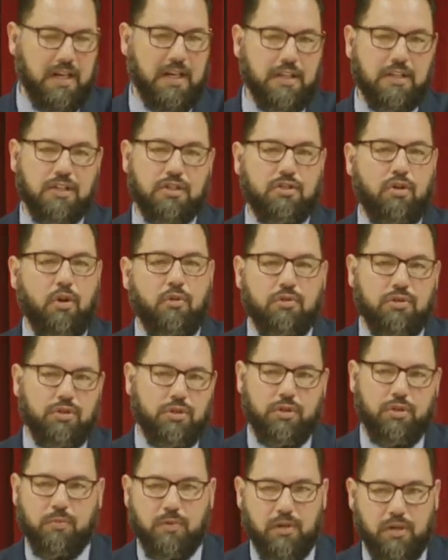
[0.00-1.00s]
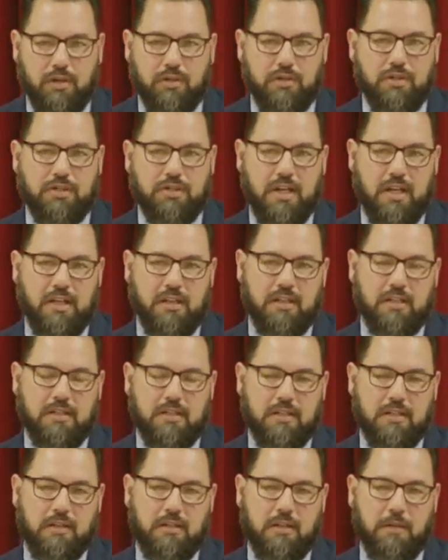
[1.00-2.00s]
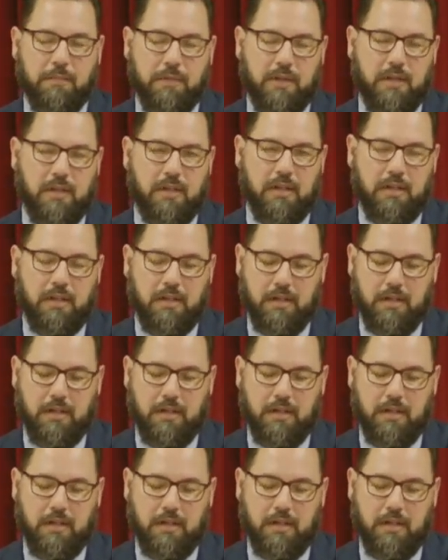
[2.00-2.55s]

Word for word: I just told you you wouldn't understand this completely.